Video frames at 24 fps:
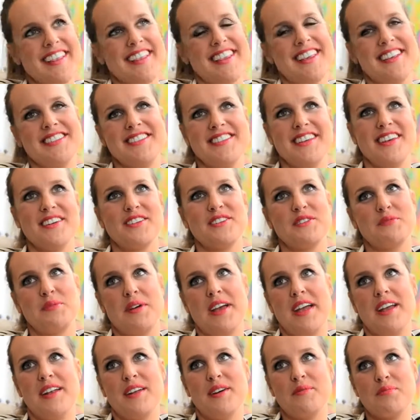This year has
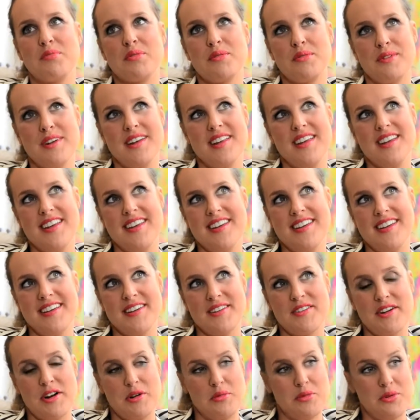been a pretty
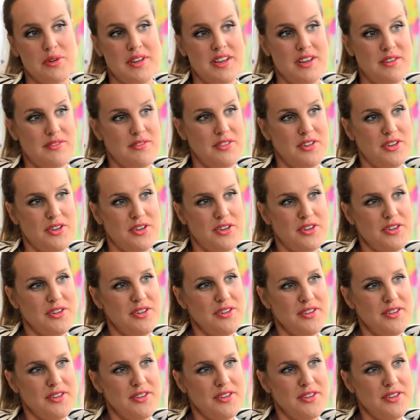incredible year for you.